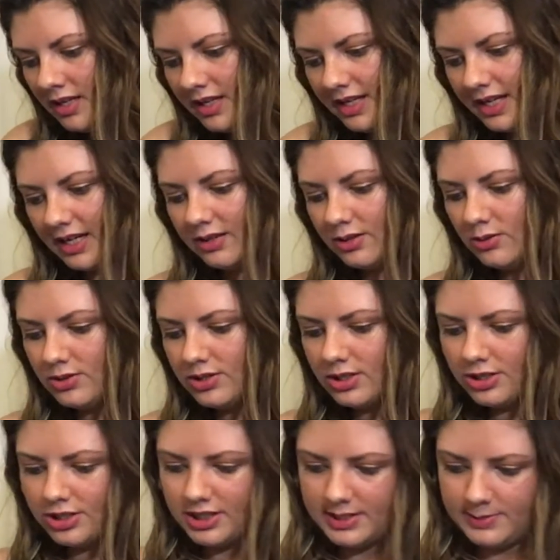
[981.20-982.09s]
yeah, those
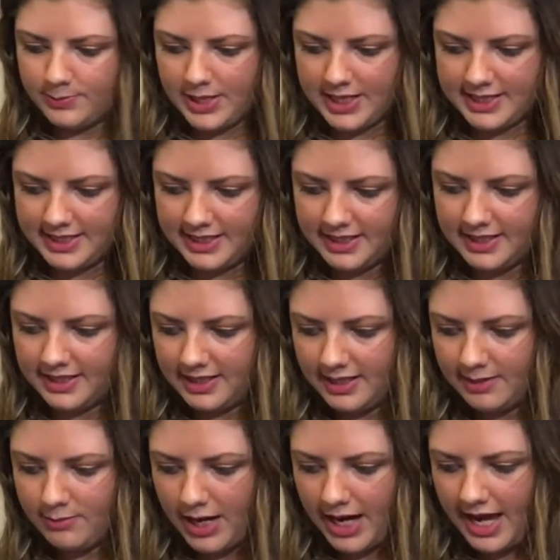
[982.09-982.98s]
are just basically
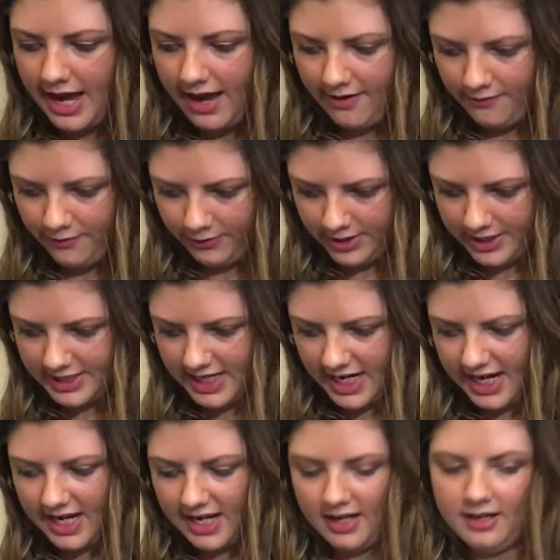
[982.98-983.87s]
my
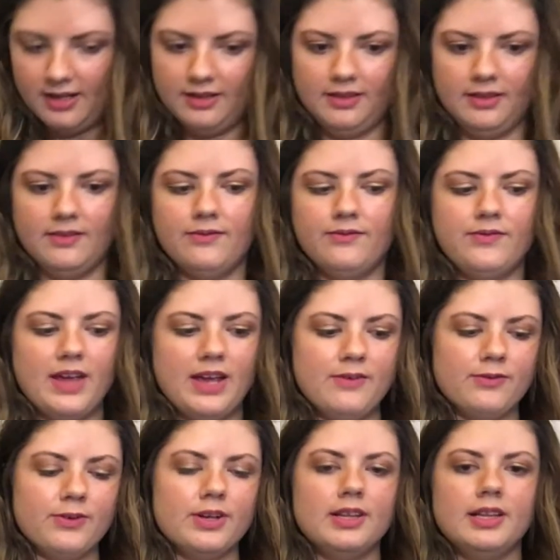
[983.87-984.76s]
everyday
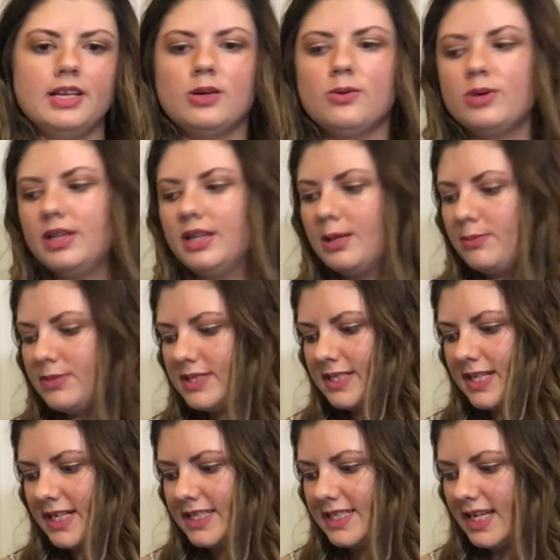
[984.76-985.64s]
favorite liquid
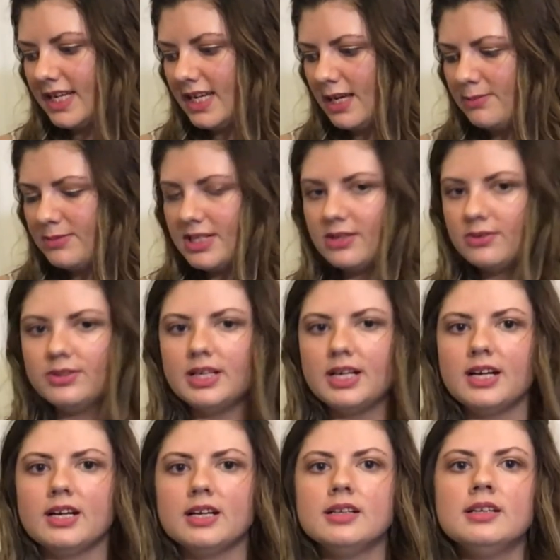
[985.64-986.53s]
lipsticks I keep down
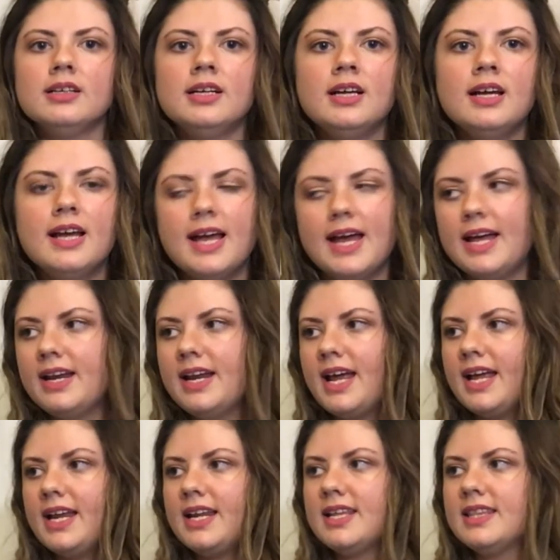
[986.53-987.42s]
there. And
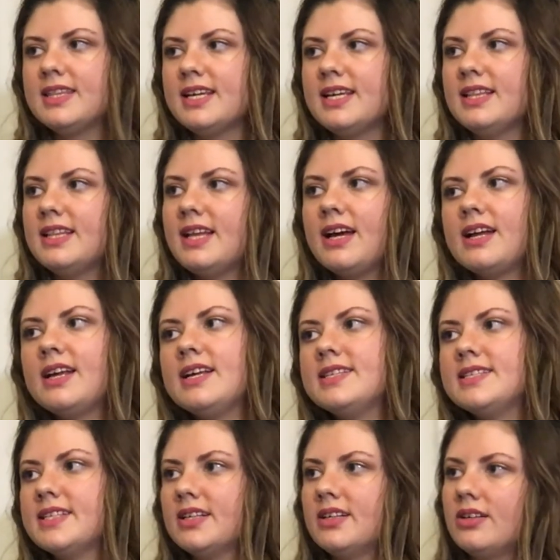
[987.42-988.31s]
anything that
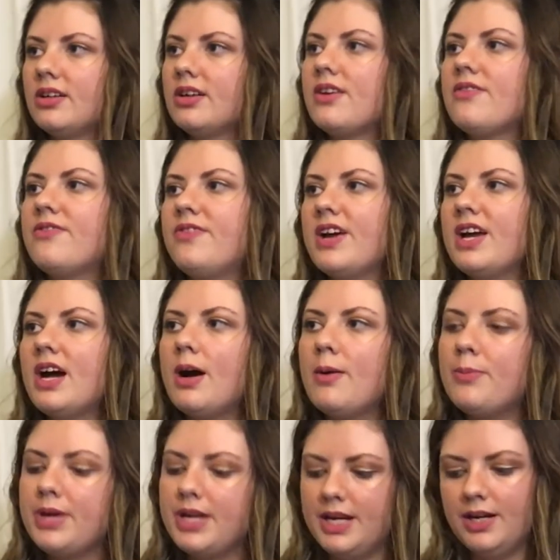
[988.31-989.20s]
isn't going to fit
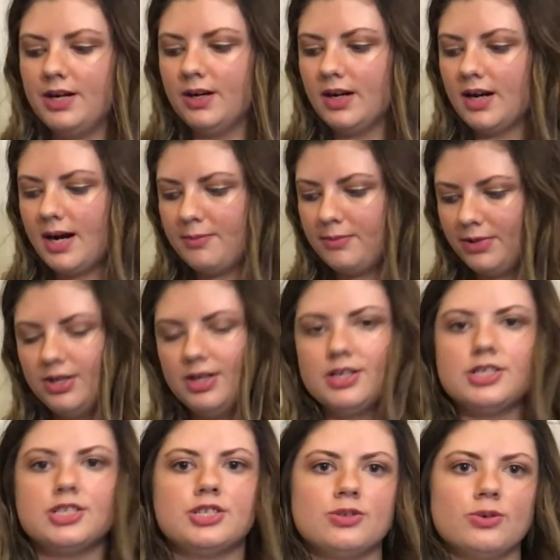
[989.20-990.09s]
up here, I'm going
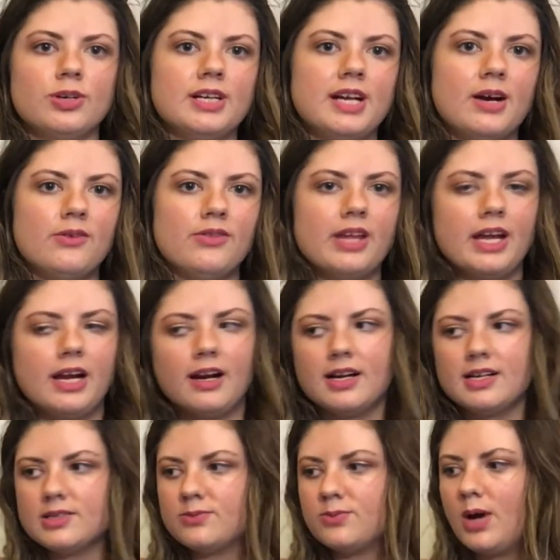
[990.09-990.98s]
to store down there
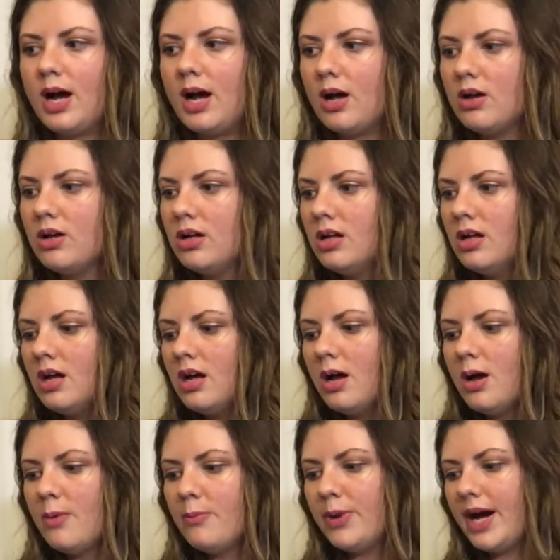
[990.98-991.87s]
as well.
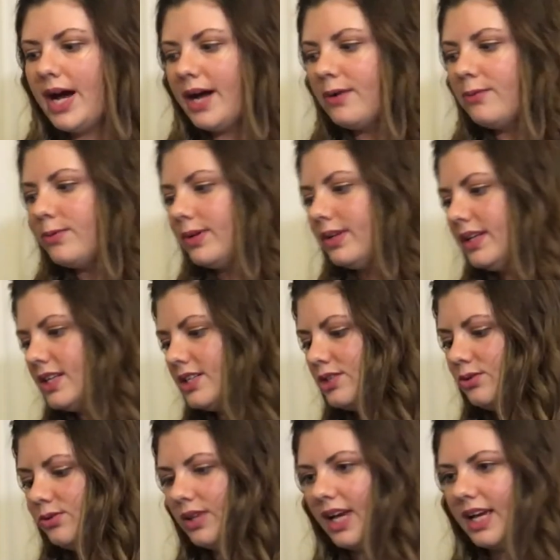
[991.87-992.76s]
But I really
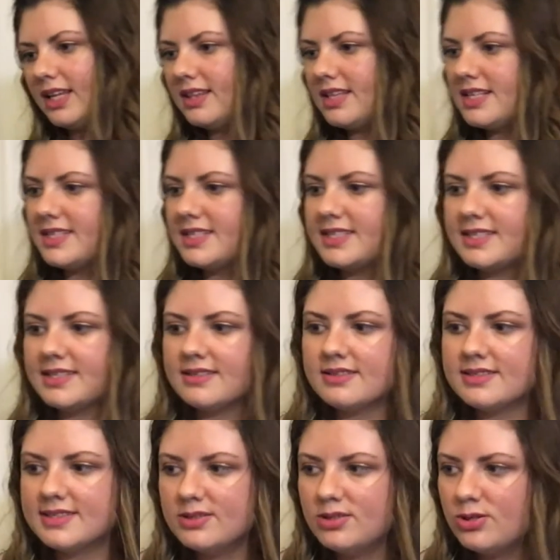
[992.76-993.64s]
do like this
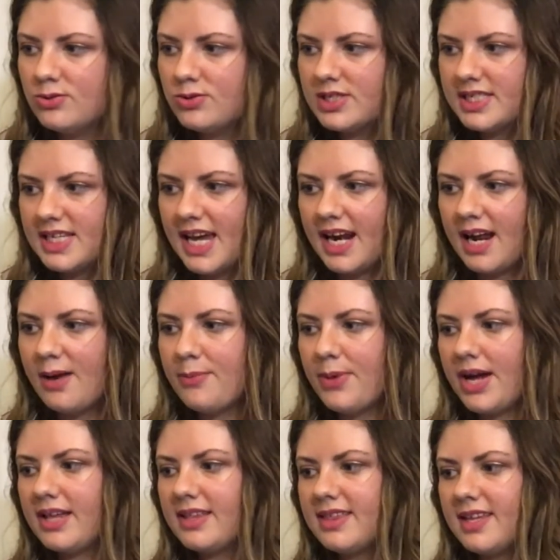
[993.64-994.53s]
new setup.
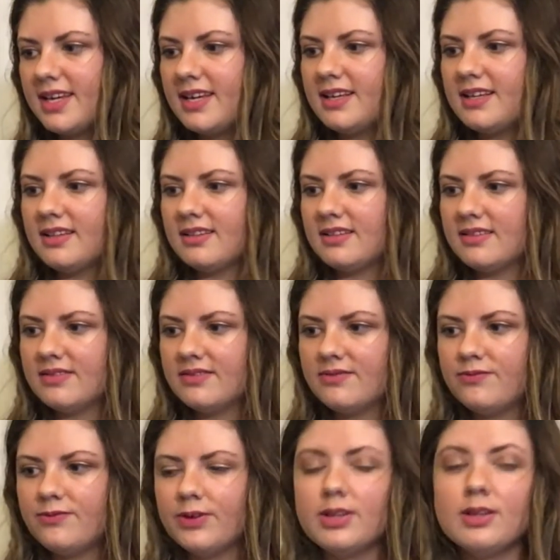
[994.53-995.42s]
I think
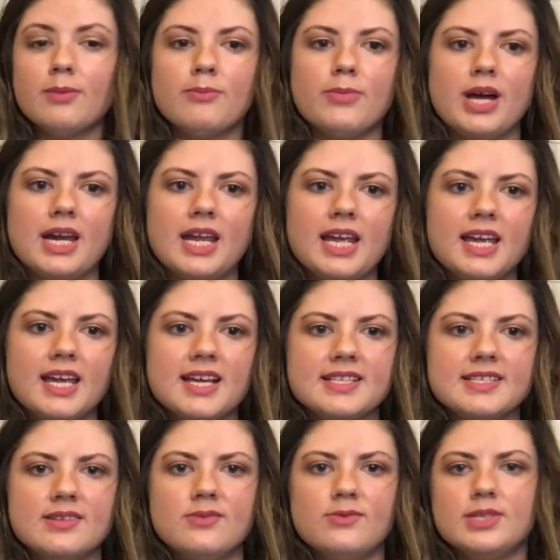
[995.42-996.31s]
for the money,
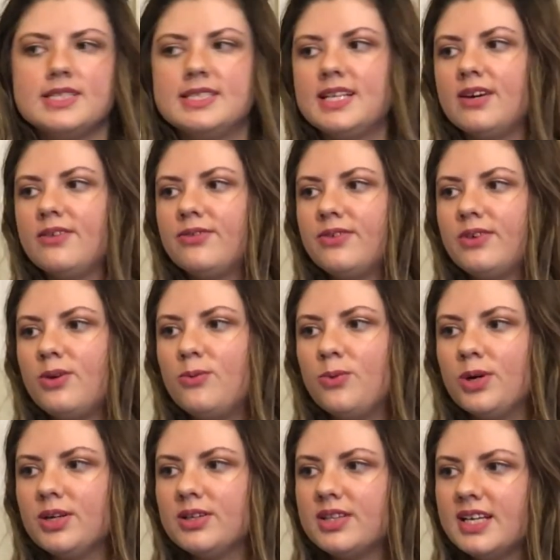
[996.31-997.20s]
it was definitely
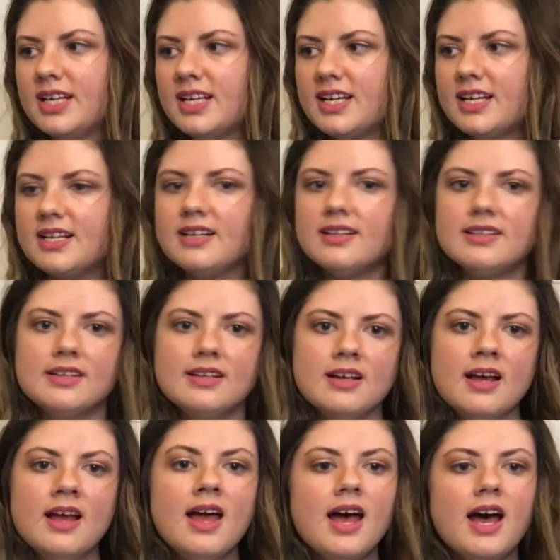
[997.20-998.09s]
worth it. It
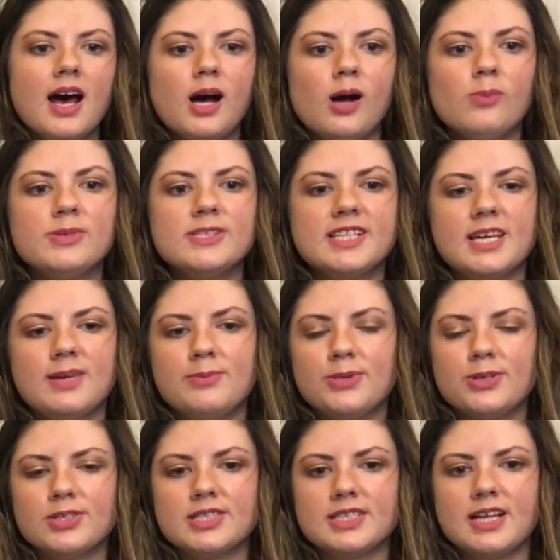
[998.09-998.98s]
helps keep
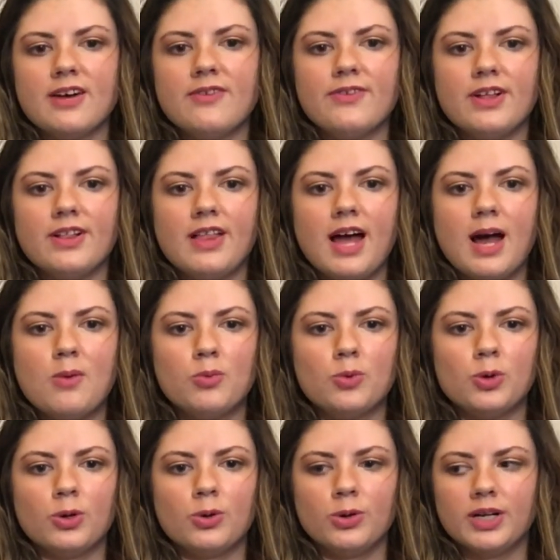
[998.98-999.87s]
your stuff a lot
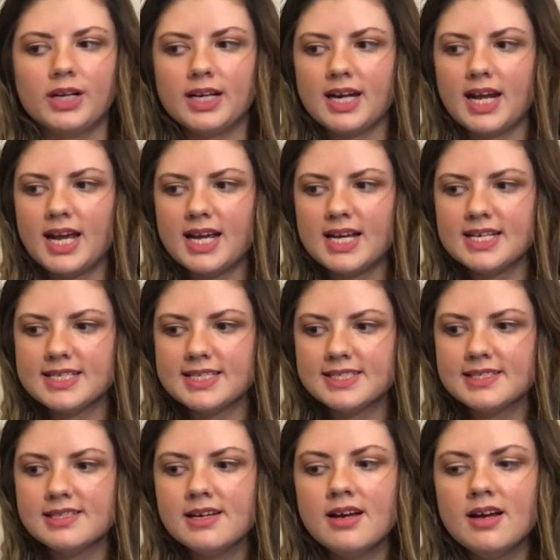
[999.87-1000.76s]
more organized.